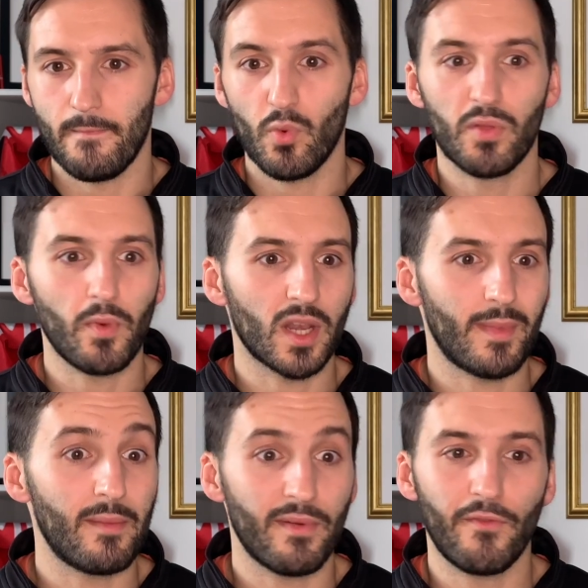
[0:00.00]
We've spoken
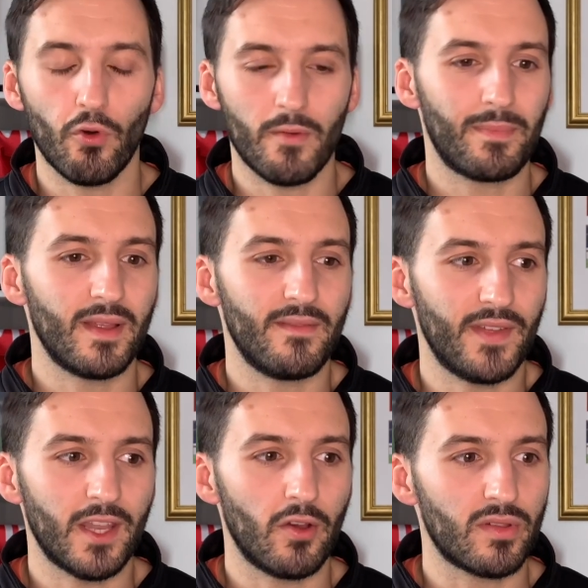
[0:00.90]
about it before in
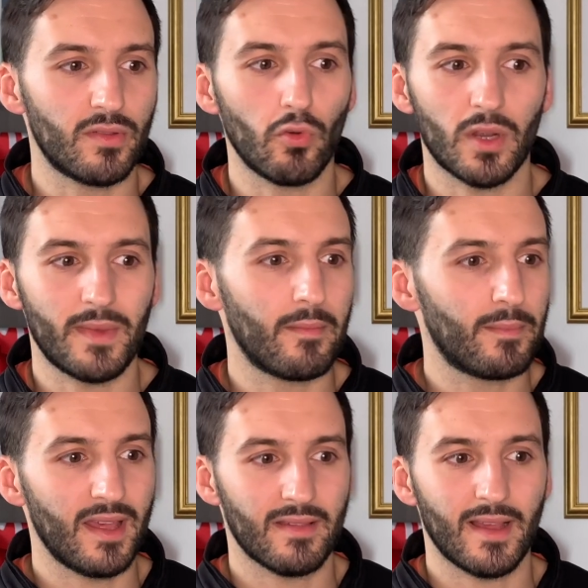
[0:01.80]
videos talking about
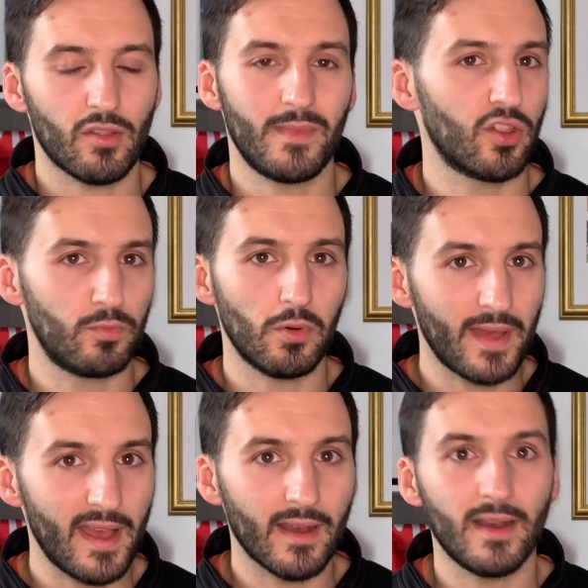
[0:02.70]
players like Tommaso
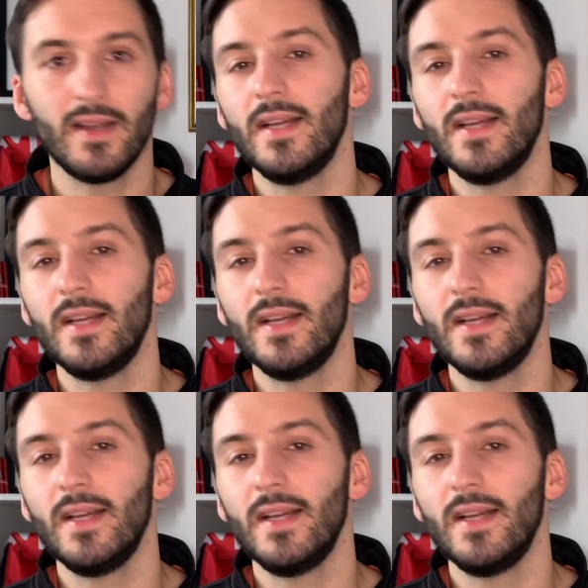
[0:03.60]
Pobega,